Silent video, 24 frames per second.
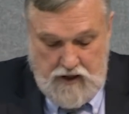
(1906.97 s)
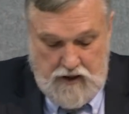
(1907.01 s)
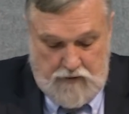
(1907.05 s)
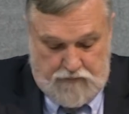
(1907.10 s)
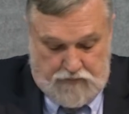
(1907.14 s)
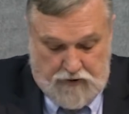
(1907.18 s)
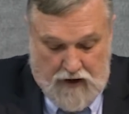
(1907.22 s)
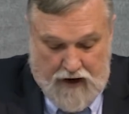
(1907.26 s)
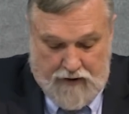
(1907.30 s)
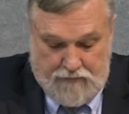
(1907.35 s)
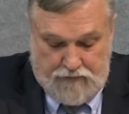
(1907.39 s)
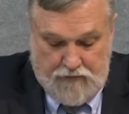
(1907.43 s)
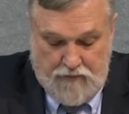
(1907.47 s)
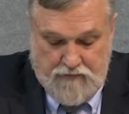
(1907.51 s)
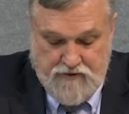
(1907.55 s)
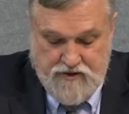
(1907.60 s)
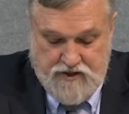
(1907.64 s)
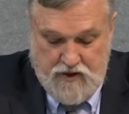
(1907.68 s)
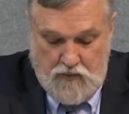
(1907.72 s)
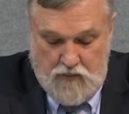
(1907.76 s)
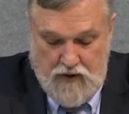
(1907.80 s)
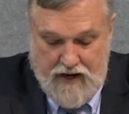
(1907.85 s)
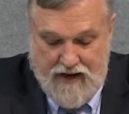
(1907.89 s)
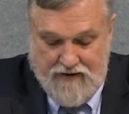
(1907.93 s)
The problem
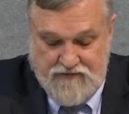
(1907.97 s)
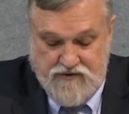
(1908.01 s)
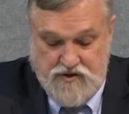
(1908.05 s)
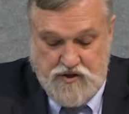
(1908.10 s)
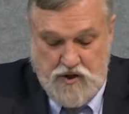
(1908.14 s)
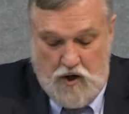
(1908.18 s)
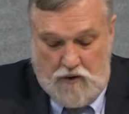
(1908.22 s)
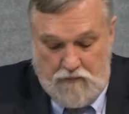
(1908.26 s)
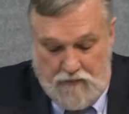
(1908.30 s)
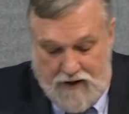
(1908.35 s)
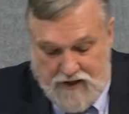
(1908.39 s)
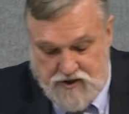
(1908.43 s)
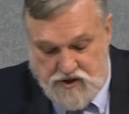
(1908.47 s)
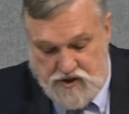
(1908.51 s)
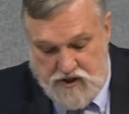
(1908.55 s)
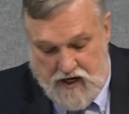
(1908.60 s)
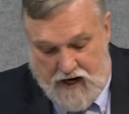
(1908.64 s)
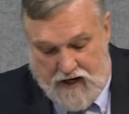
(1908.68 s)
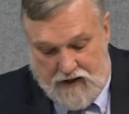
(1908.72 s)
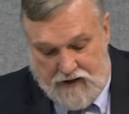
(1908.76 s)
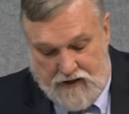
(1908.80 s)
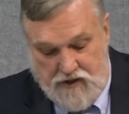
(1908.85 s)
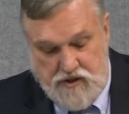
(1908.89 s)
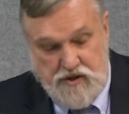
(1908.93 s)
is that we have so much
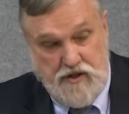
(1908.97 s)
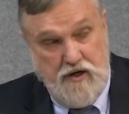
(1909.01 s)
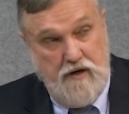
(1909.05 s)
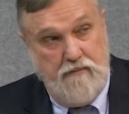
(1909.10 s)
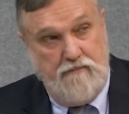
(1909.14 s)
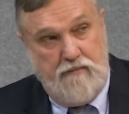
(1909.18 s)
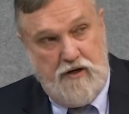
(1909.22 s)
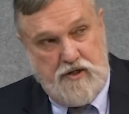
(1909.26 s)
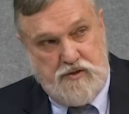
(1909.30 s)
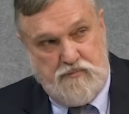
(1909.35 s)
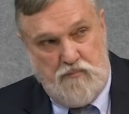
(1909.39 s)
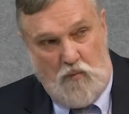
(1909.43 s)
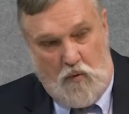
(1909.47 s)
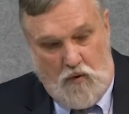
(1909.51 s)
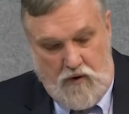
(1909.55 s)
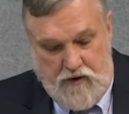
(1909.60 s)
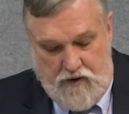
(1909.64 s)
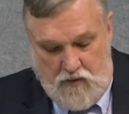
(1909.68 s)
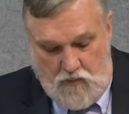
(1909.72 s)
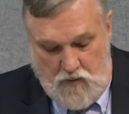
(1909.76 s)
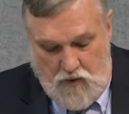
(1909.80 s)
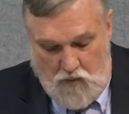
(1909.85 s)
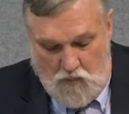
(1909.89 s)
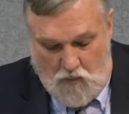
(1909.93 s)
knowledge, much
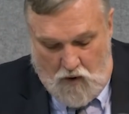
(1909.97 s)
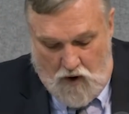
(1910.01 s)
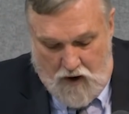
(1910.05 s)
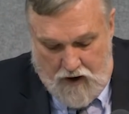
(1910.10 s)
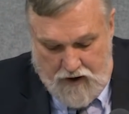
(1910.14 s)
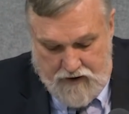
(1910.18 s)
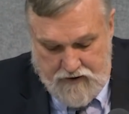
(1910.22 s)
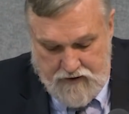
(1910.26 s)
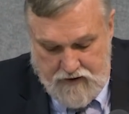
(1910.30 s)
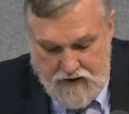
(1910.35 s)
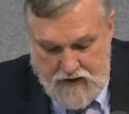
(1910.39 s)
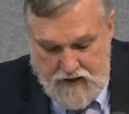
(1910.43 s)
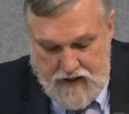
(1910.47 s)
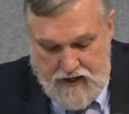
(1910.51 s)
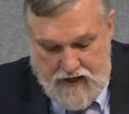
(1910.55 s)
more that we want,